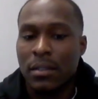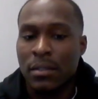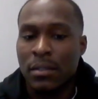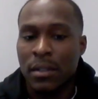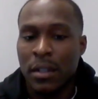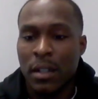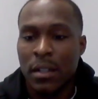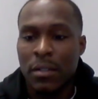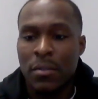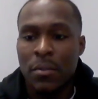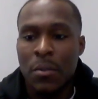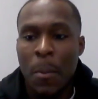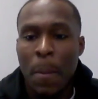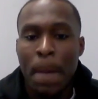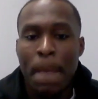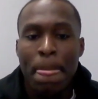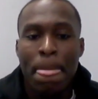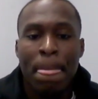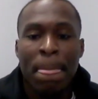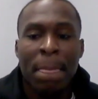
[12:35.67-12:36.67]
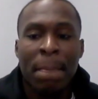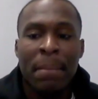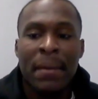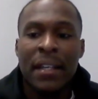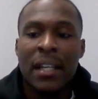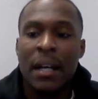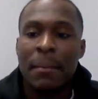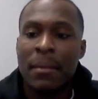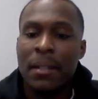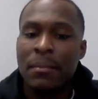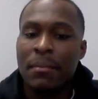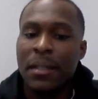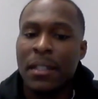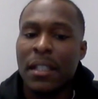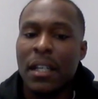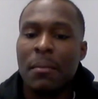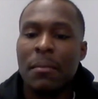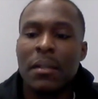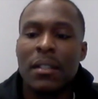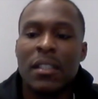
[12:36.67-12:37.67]
You know, yep. becoming
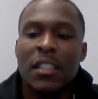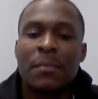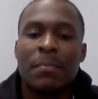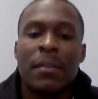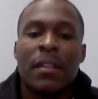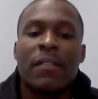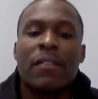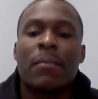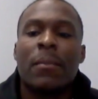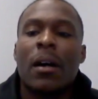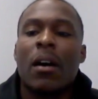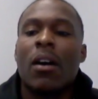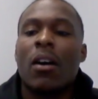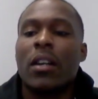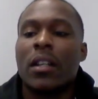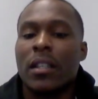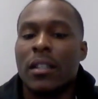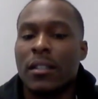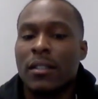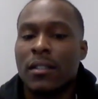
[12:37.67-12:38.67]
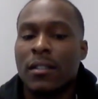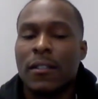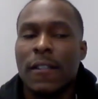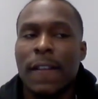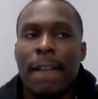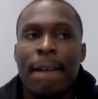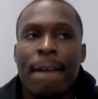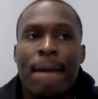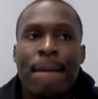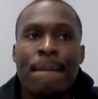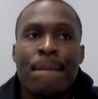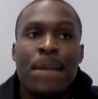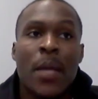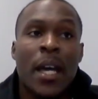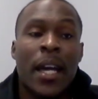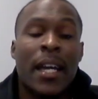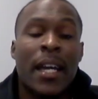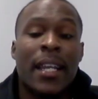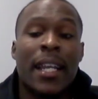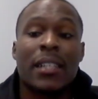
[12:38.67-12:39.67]
becoming a spirit for my audience,
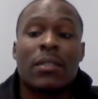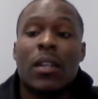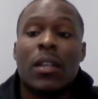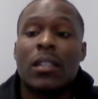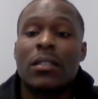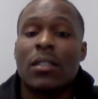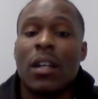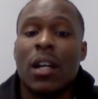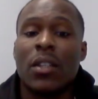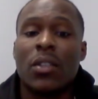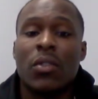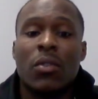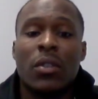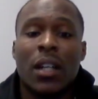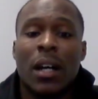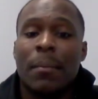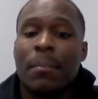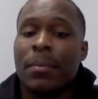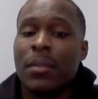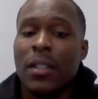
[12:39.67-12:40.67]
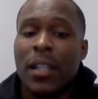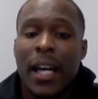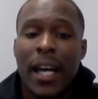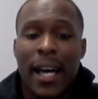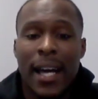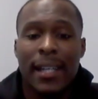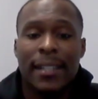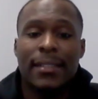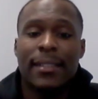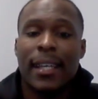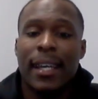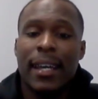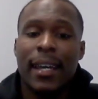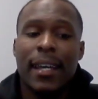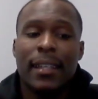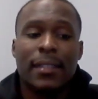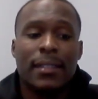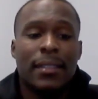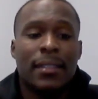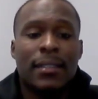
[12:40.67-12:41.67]
and that's what I started doing. I'm full of
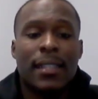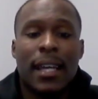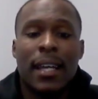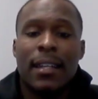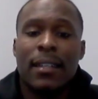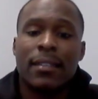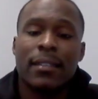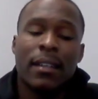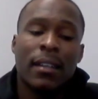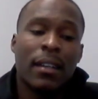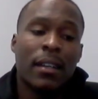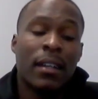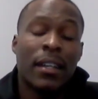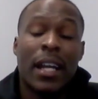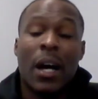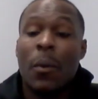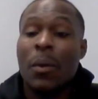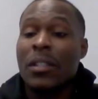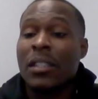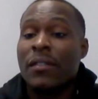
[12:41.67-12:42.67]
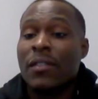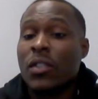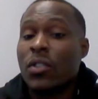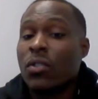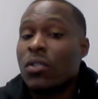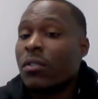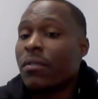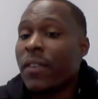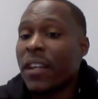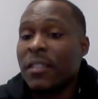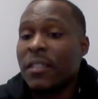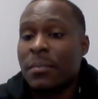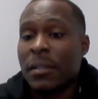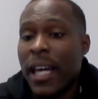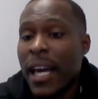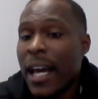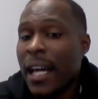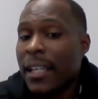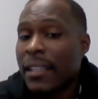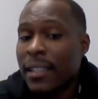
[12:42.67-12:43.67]
hashtags and this, that, and the third. And I wasn't even doing
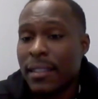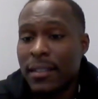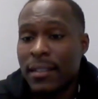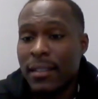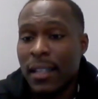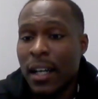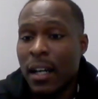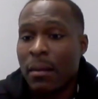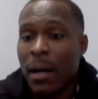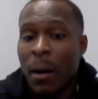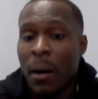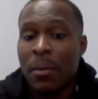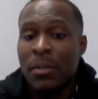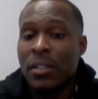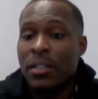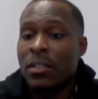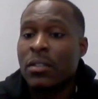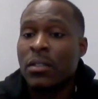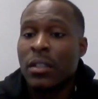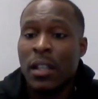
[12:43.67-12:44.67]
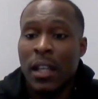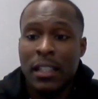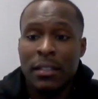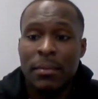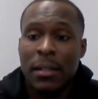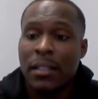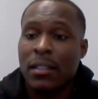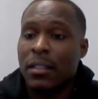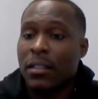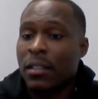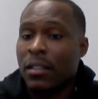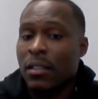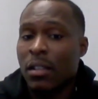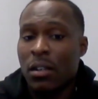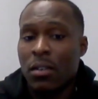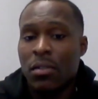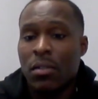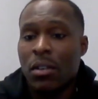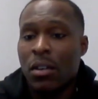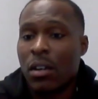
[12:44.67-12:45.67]
Facebook ads at this time. I was just text messages and
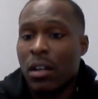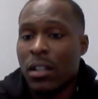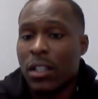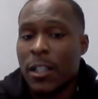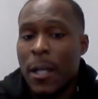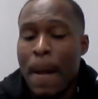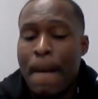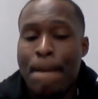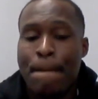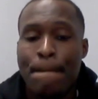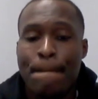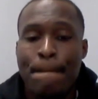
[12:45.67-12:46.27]
cold calling.